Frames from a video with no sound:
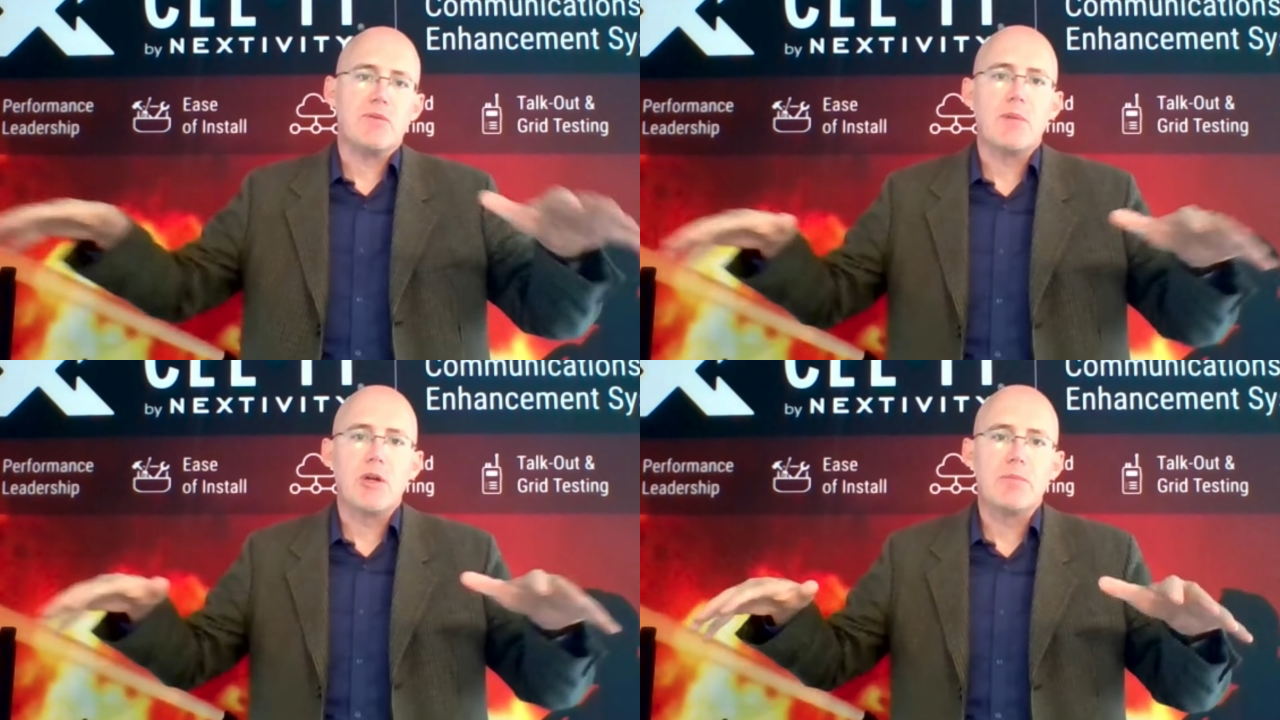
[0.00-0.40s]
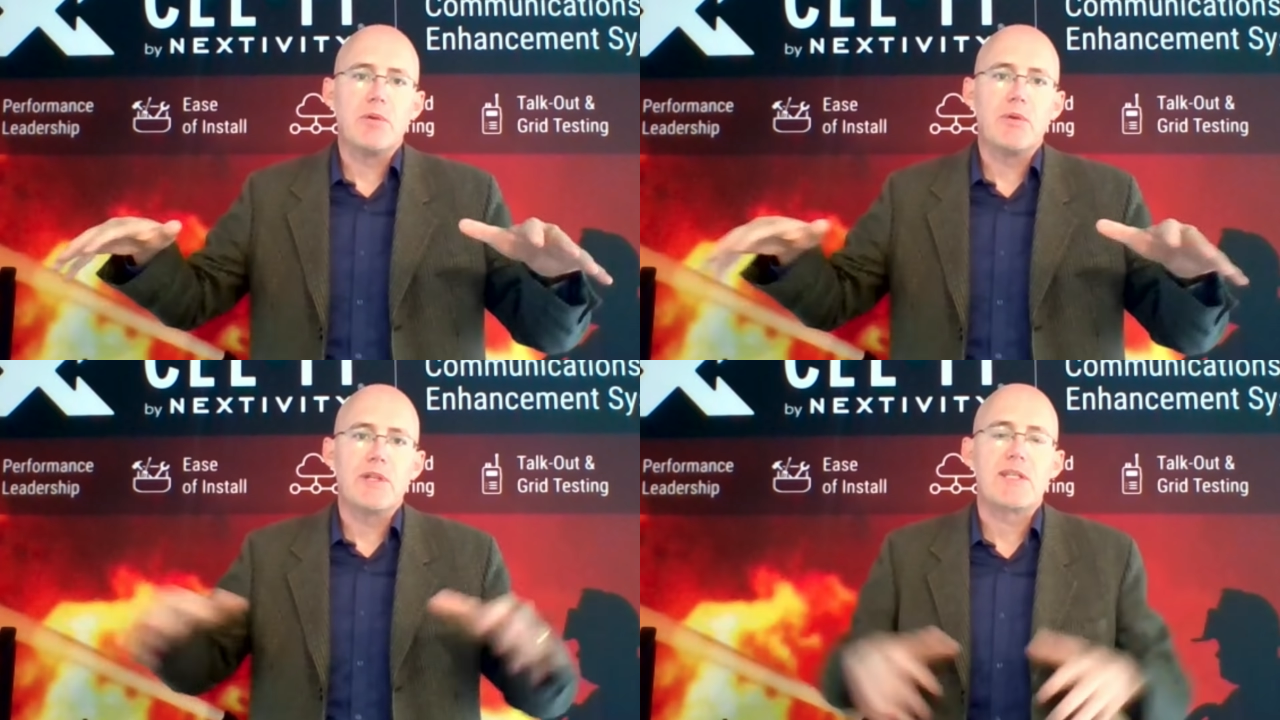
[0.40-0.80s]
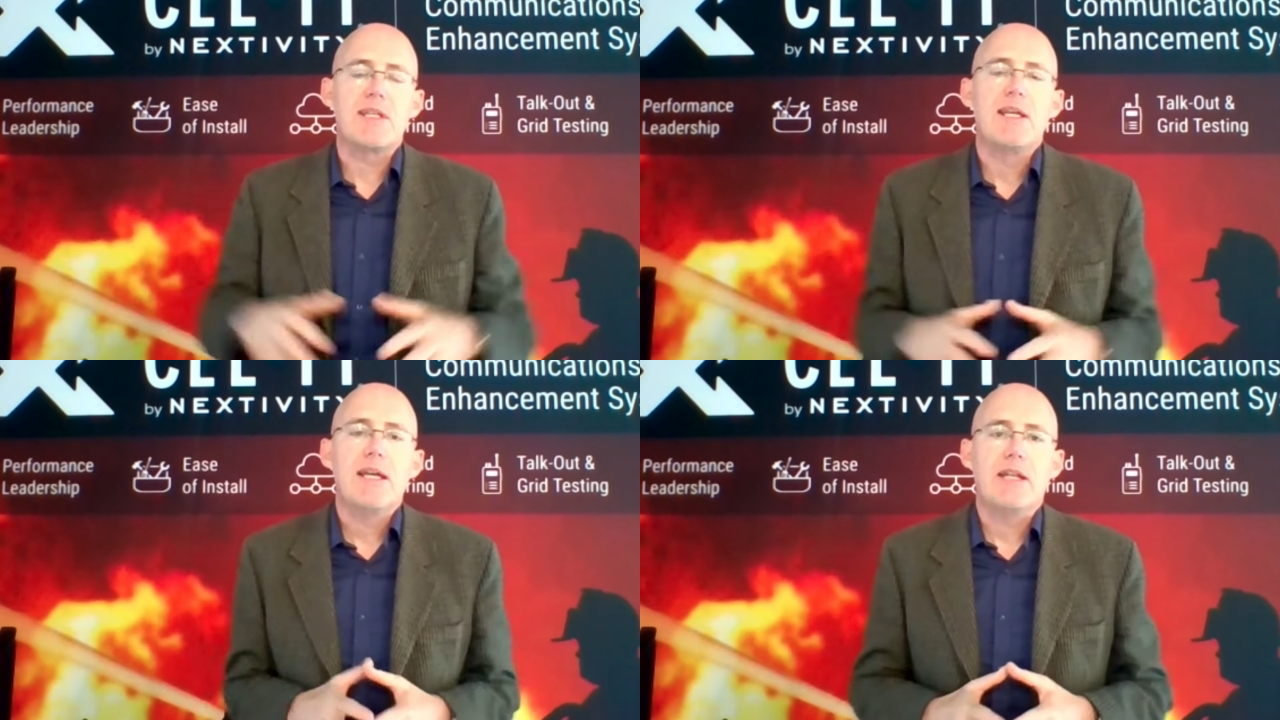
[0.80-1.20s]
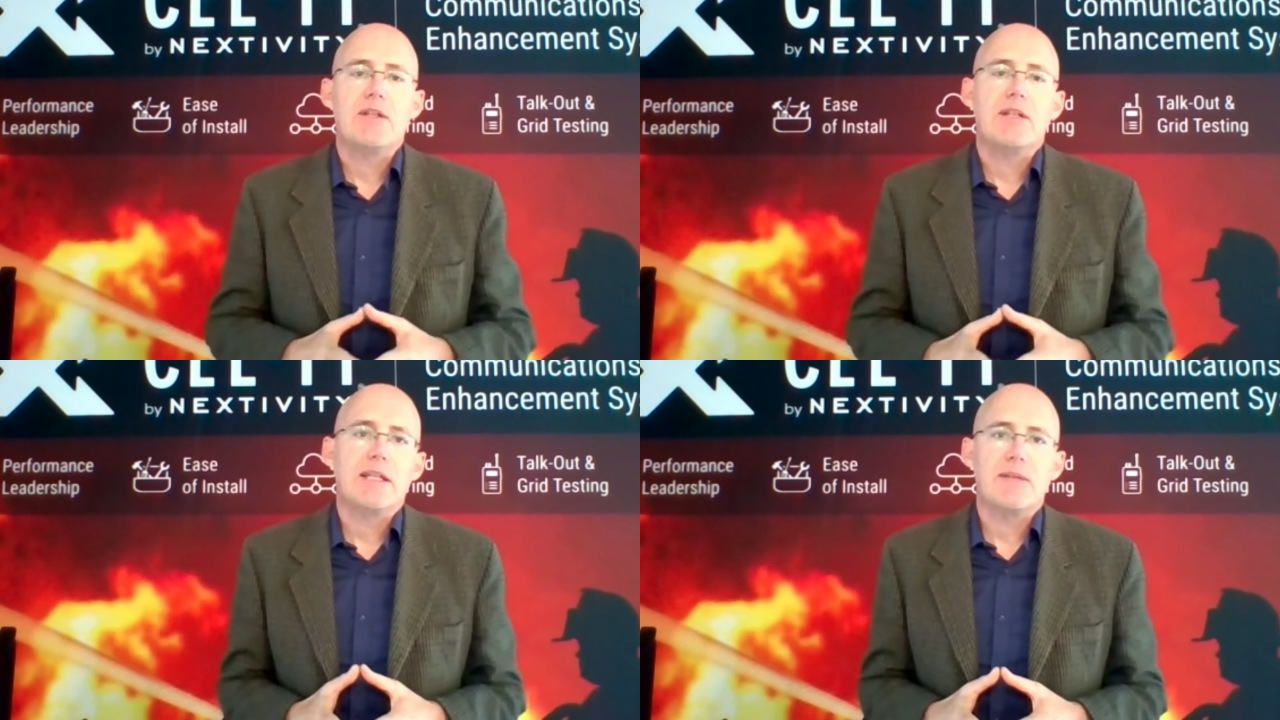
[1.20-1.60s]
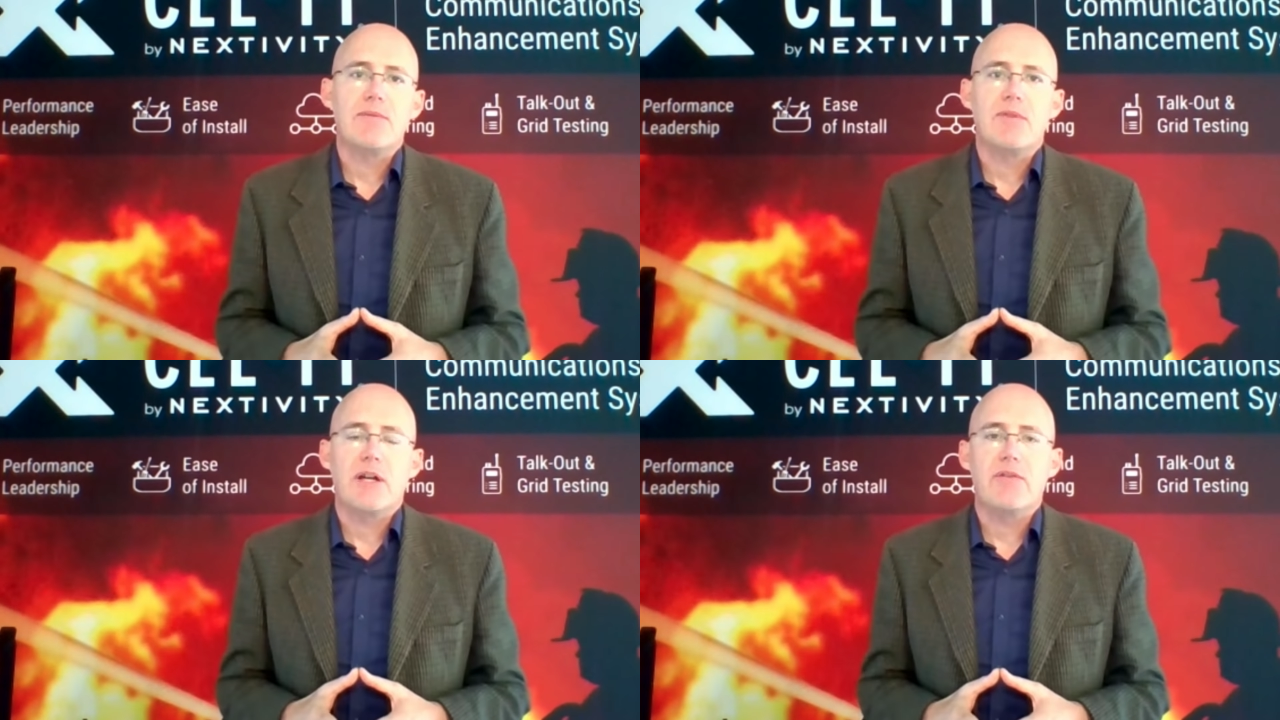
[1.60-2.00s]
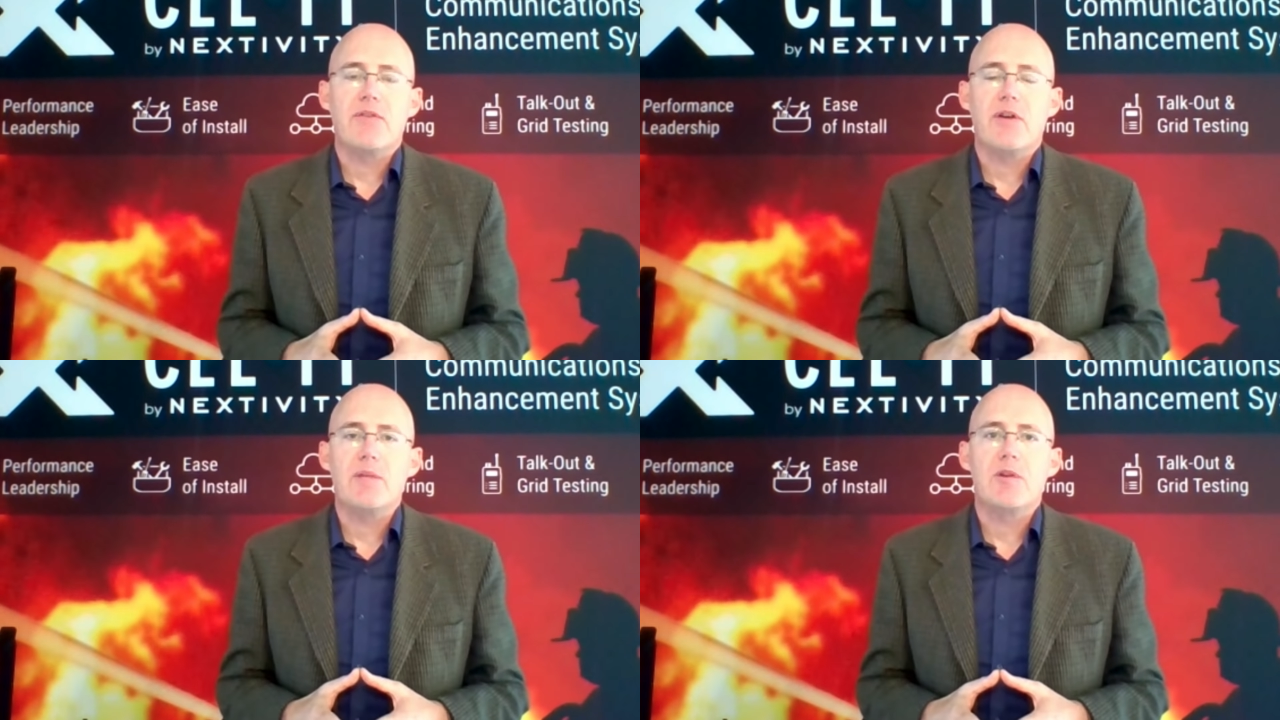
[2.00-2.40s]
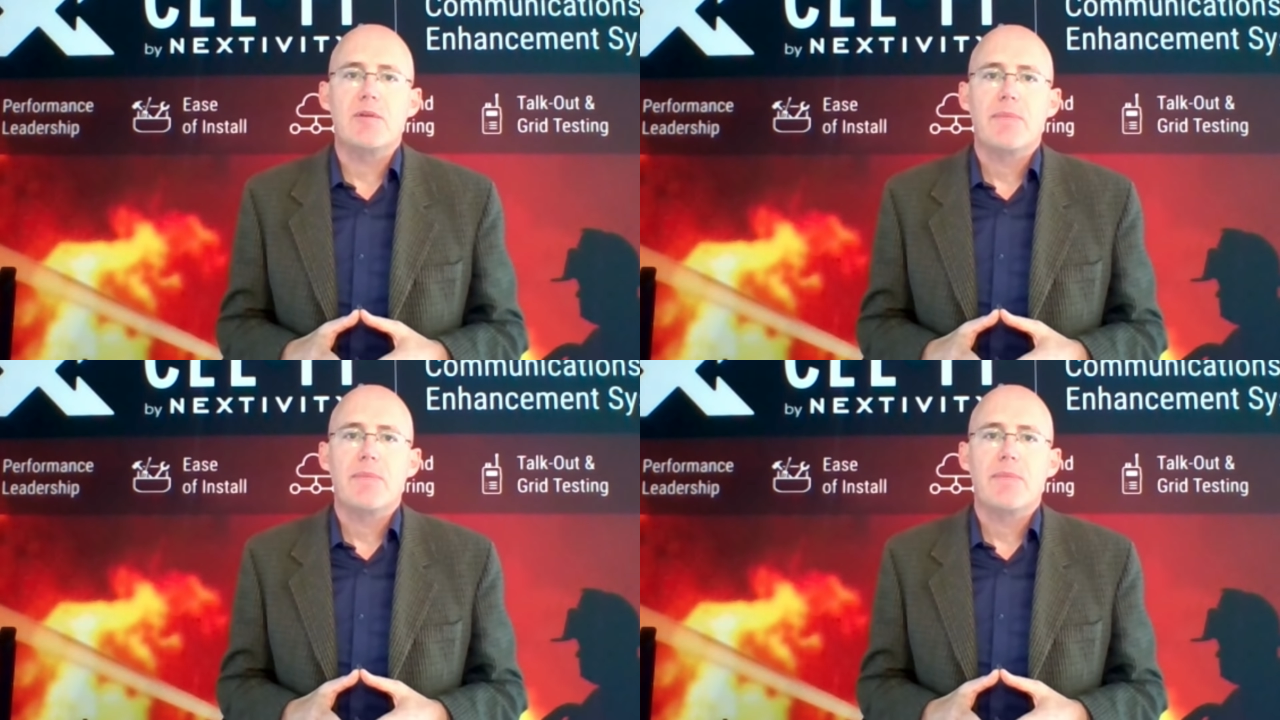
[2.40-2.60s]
remote buildings and connect them via fiber.